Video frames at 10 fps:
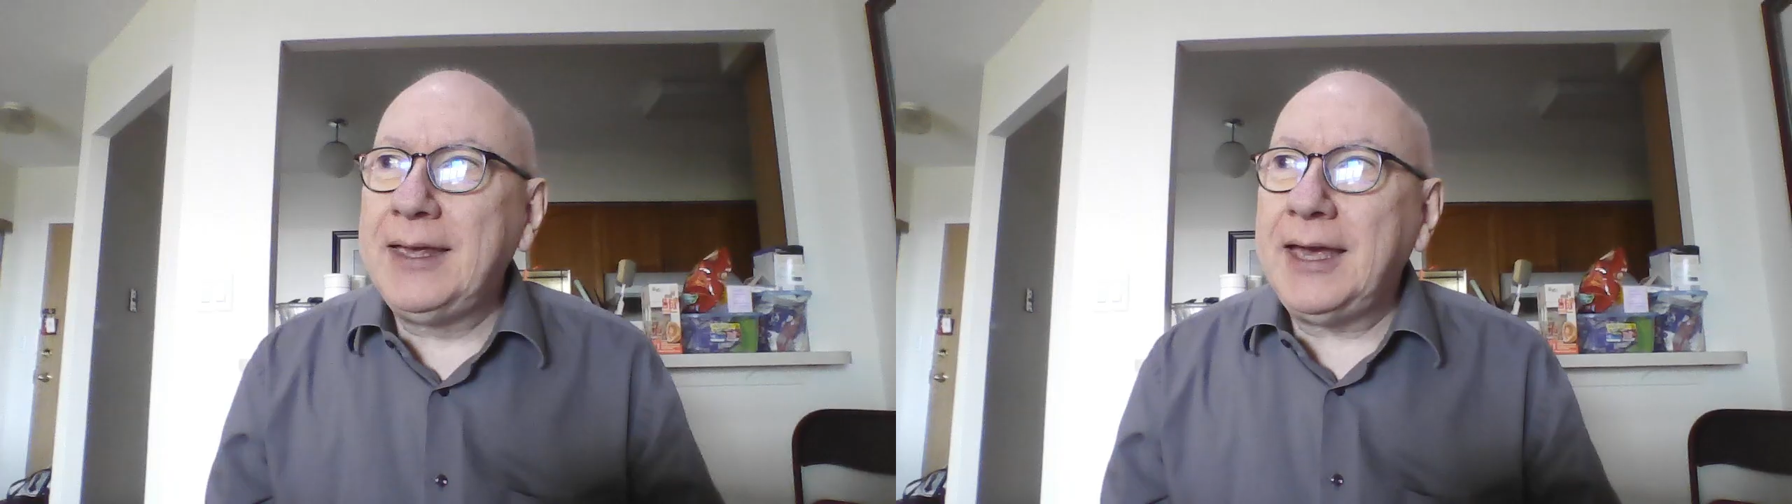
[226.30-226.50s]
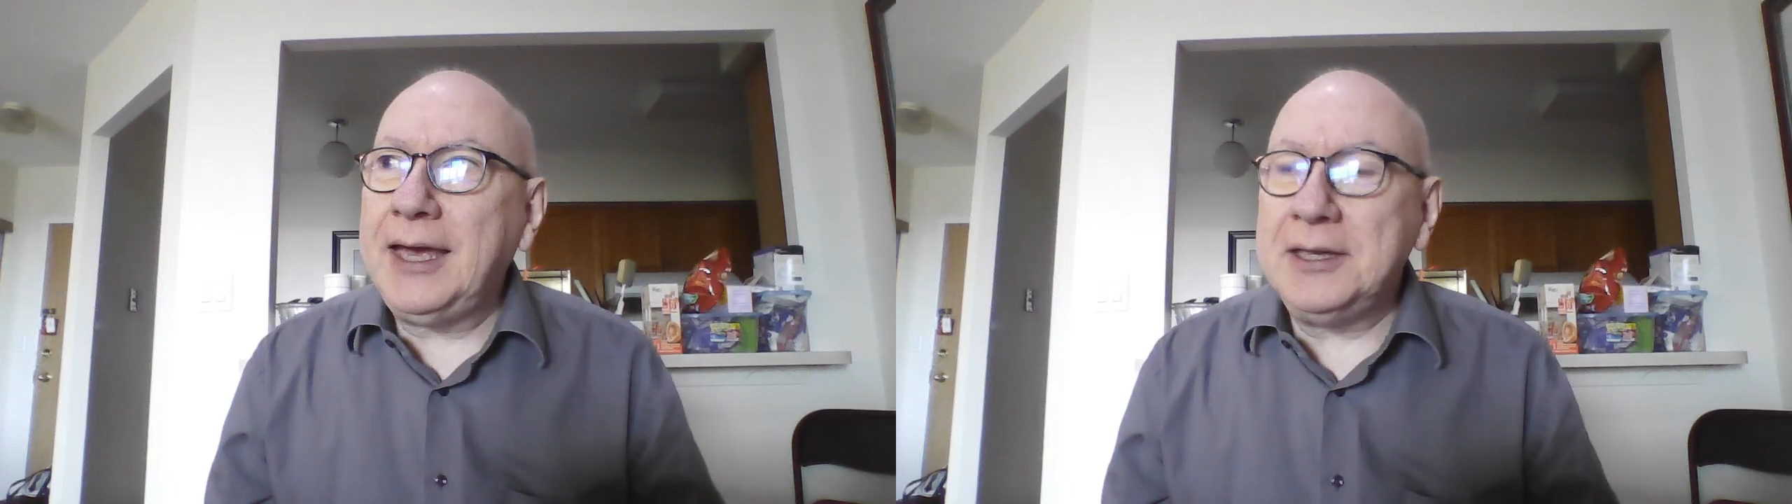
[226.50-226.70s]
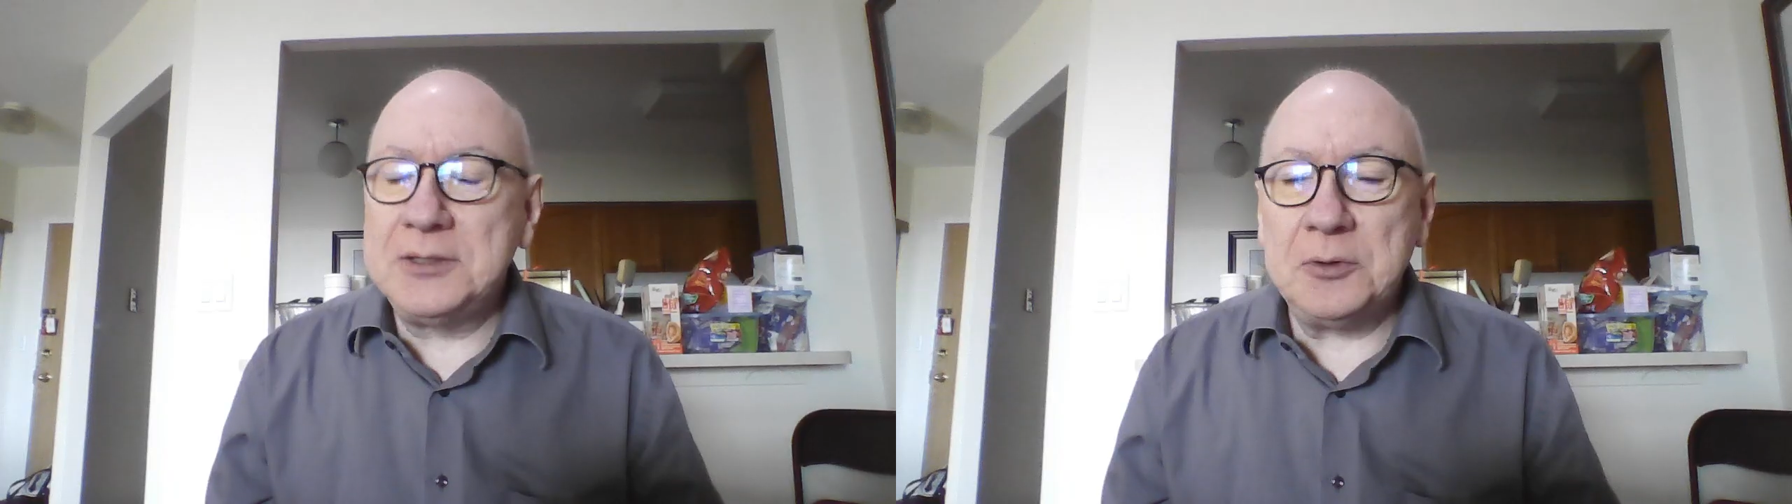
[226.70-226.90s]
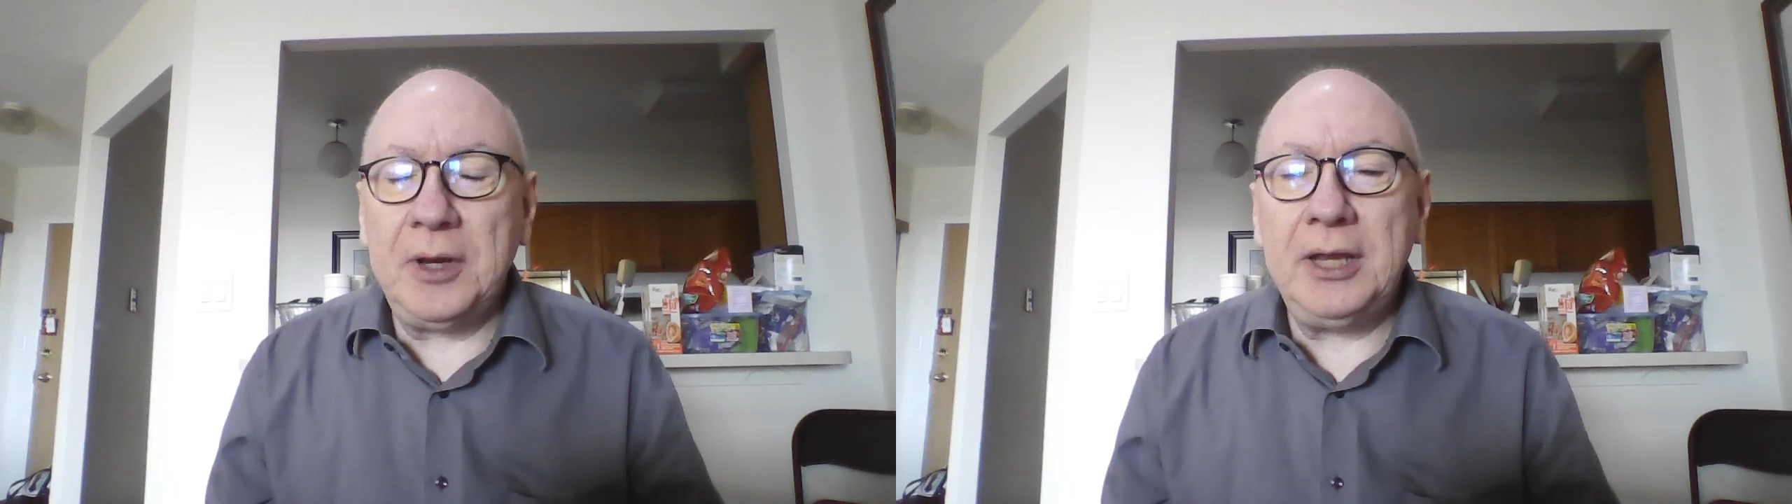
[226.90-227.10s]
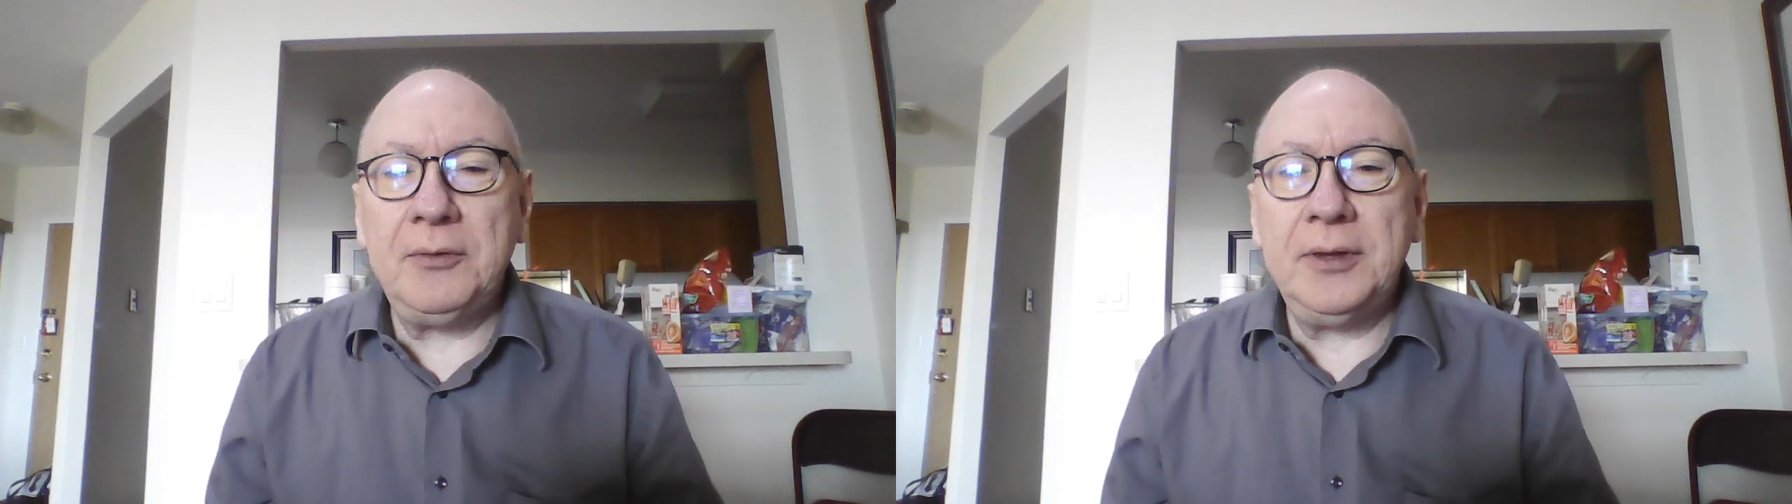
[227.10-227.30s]
And so
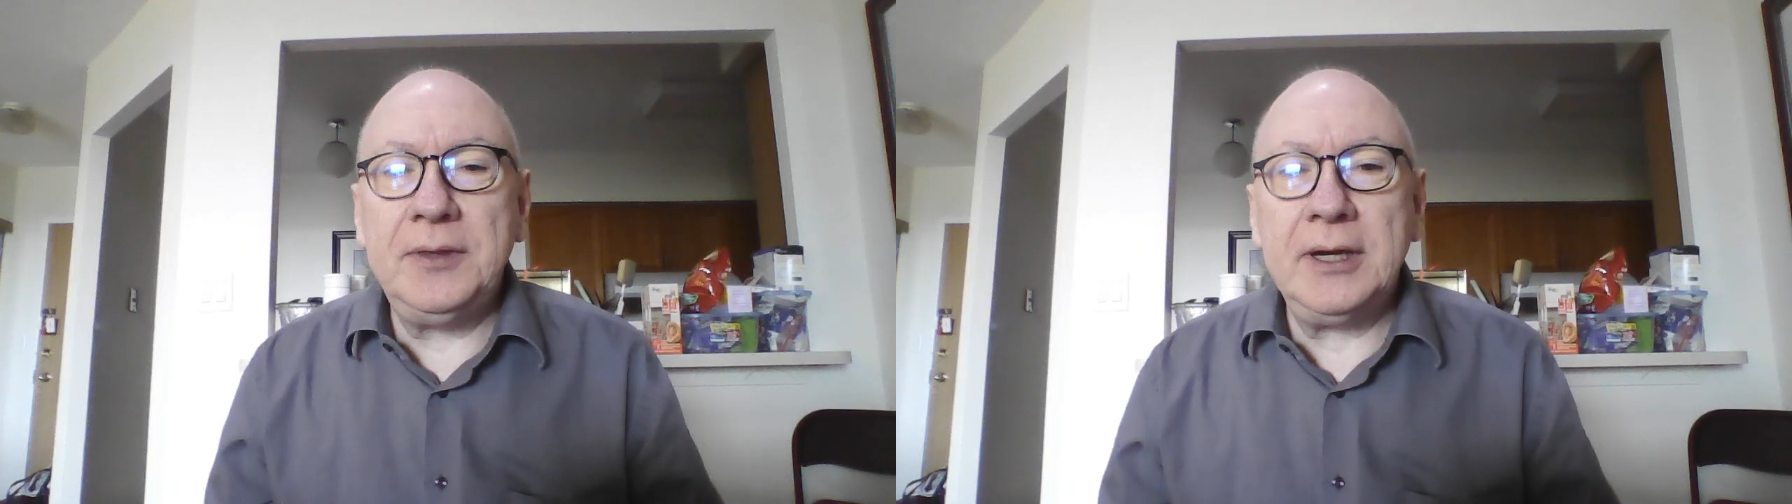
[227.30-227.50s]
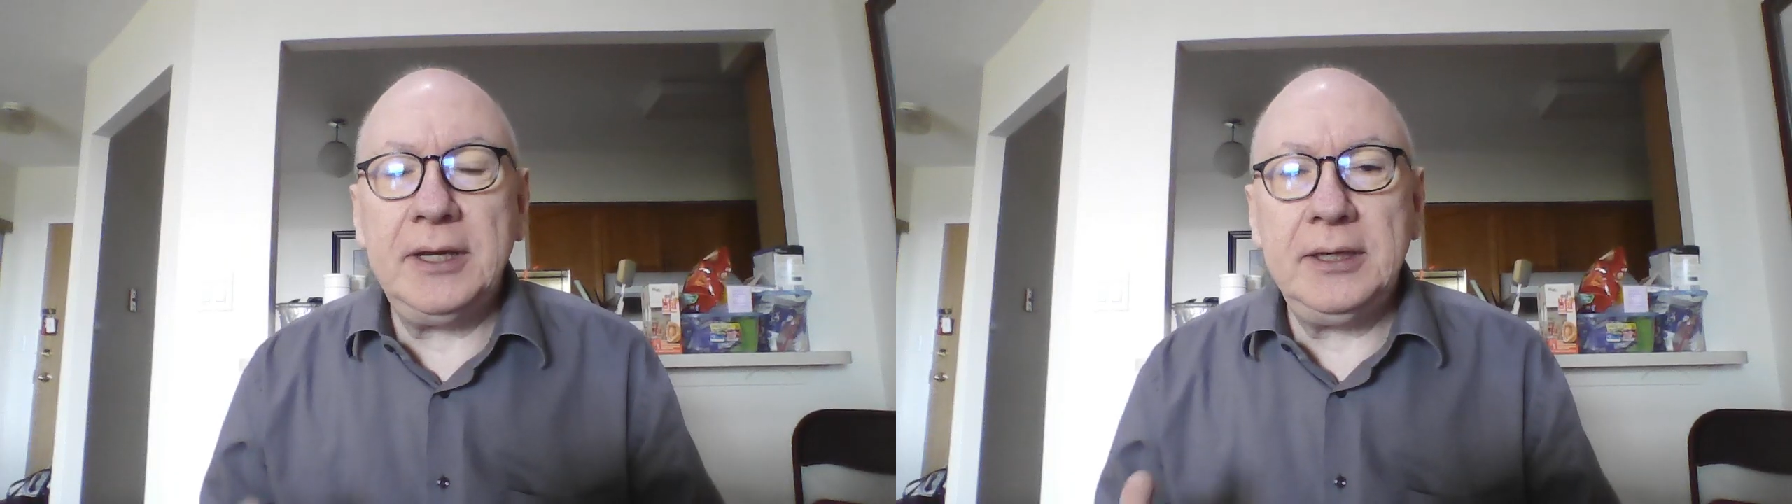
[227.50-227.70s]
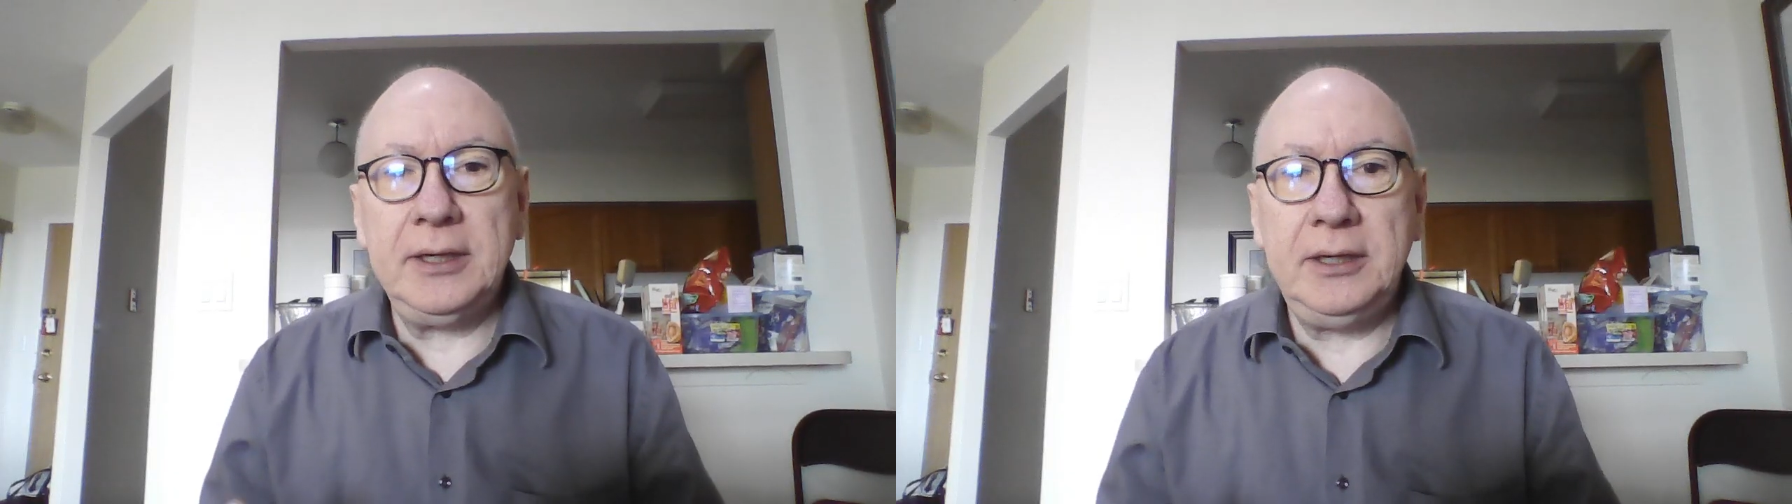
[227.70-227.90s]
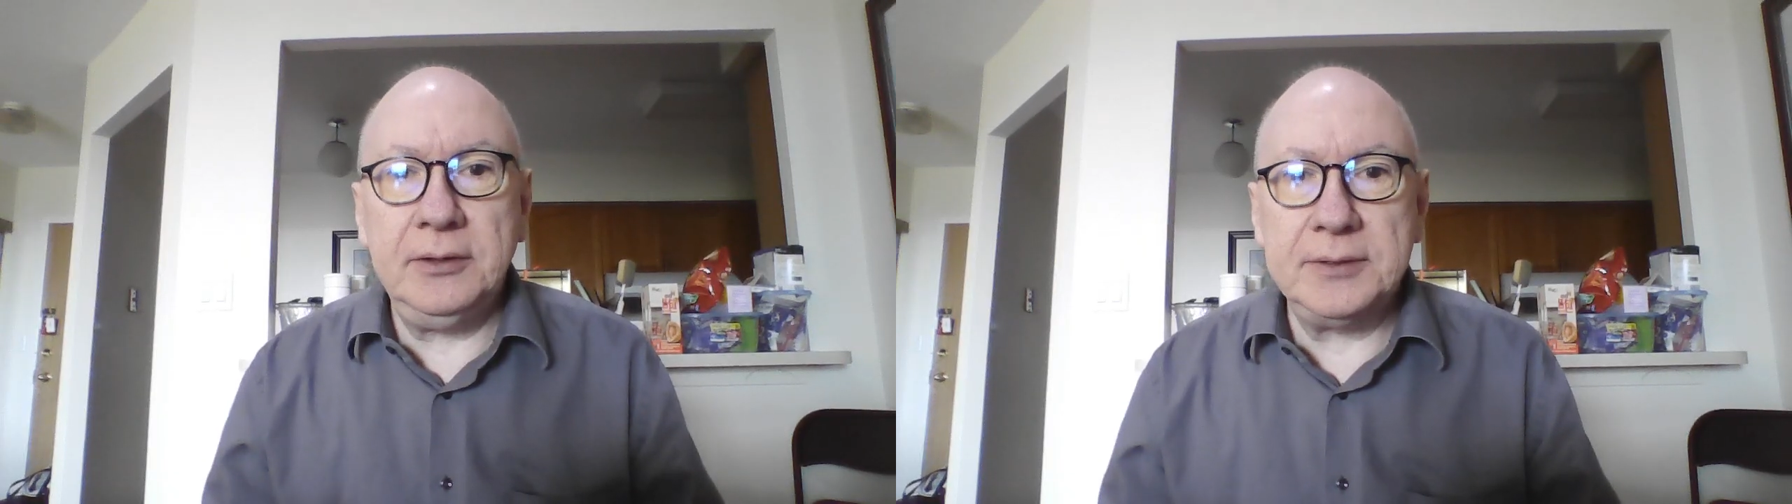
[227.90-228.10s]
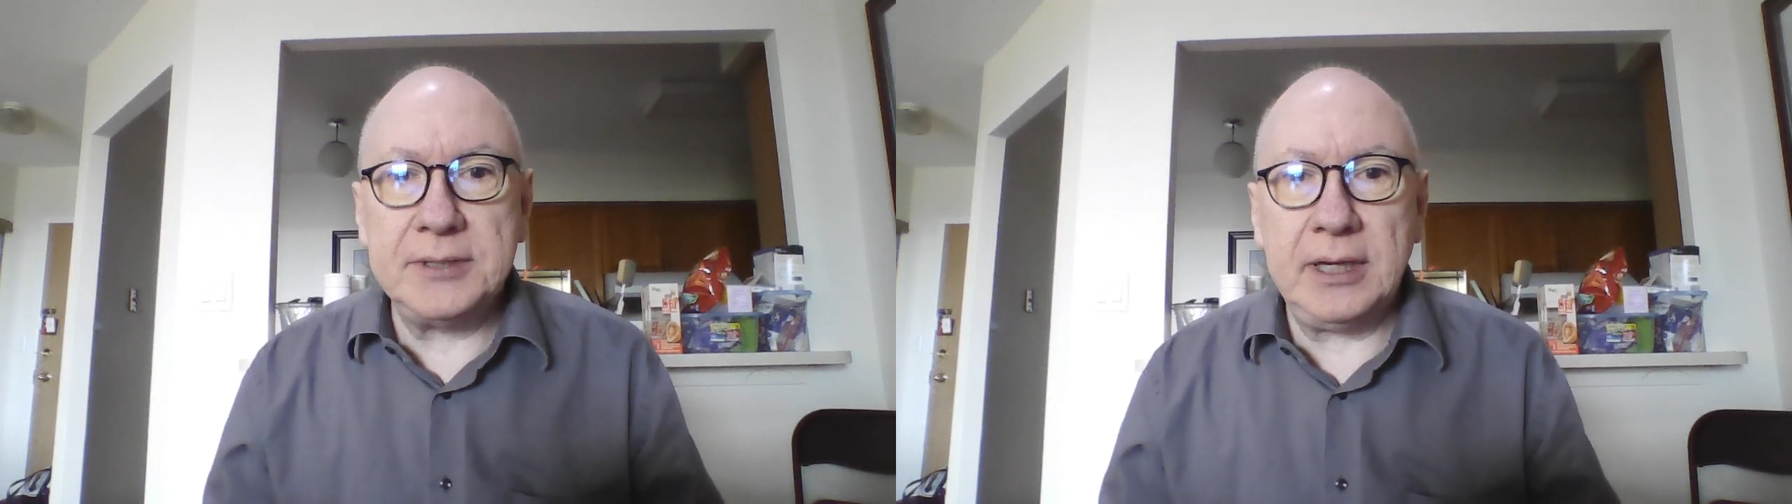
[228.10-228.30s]
anyway, the idea here
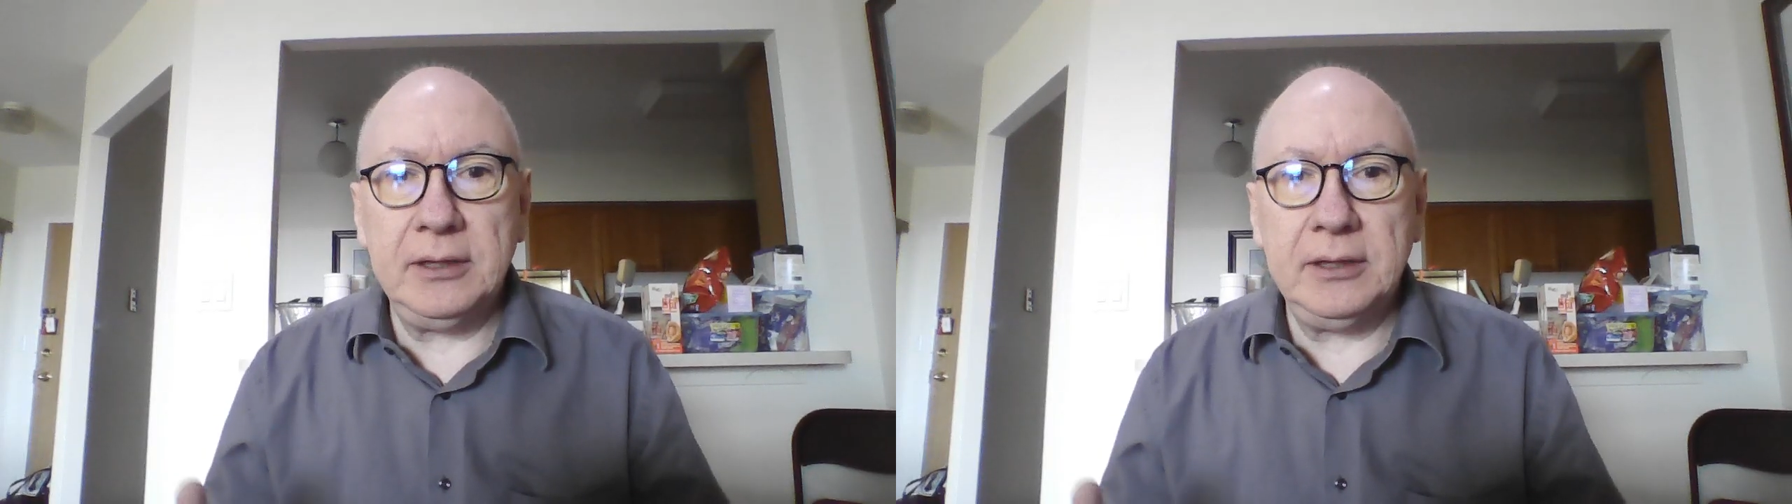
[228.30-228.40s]
is that